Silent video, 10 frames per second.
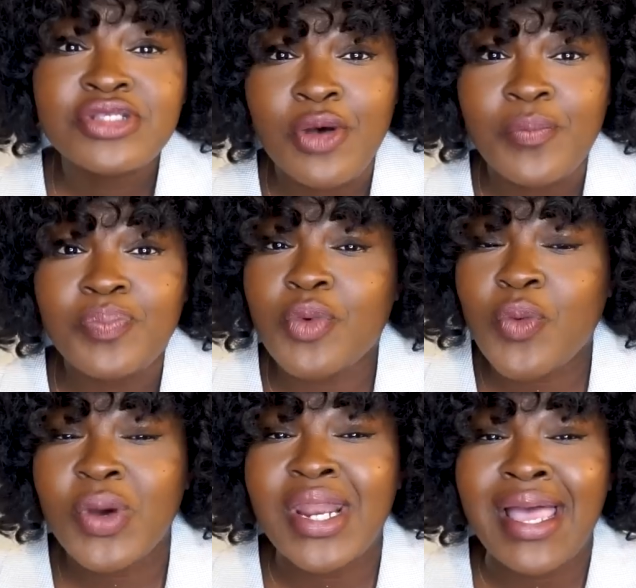So
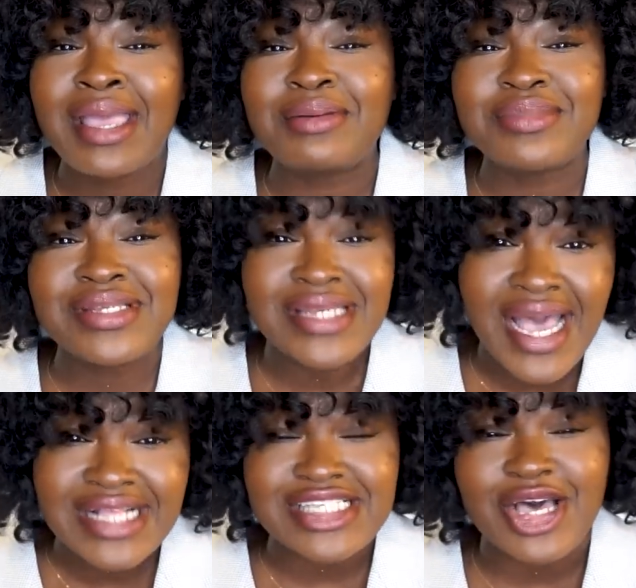when I am
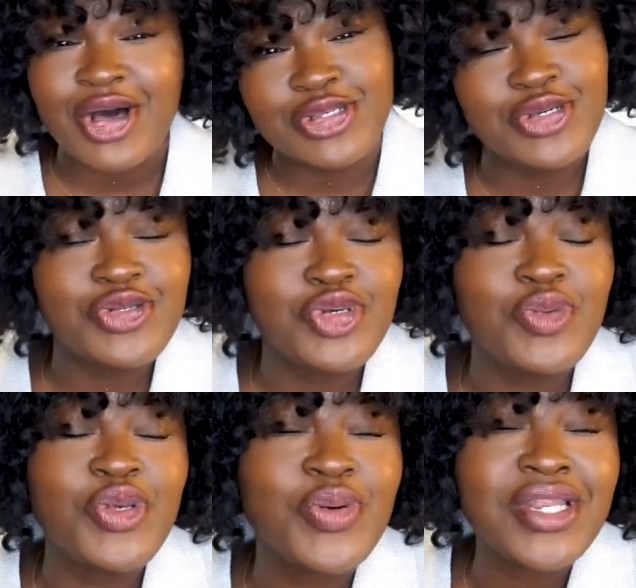not on
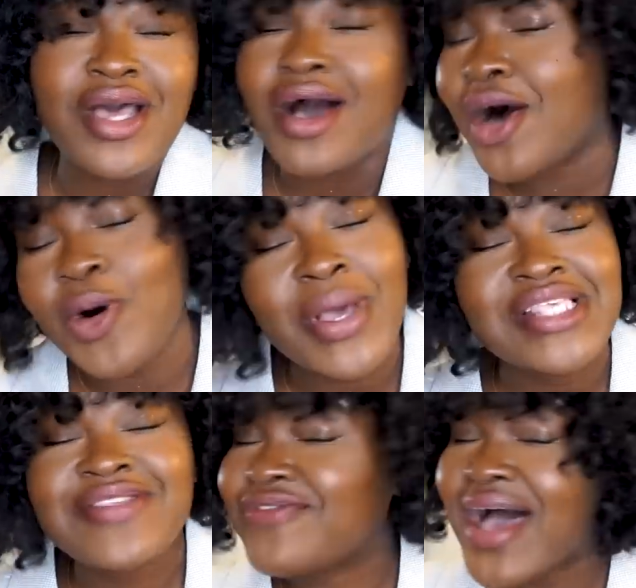YouTube, you can
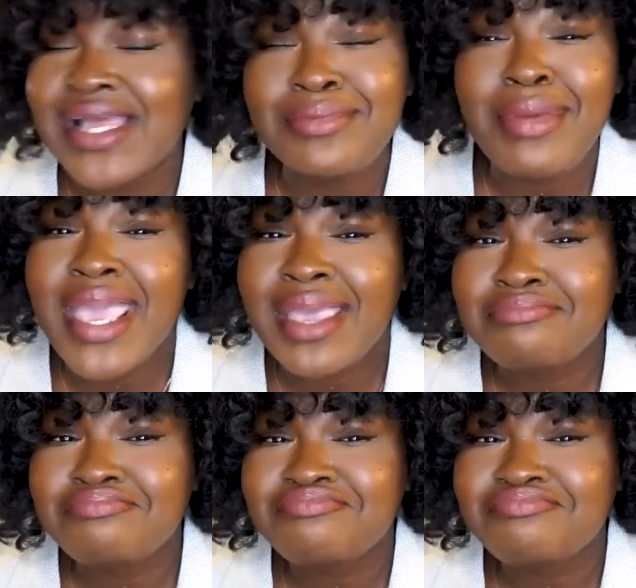always find me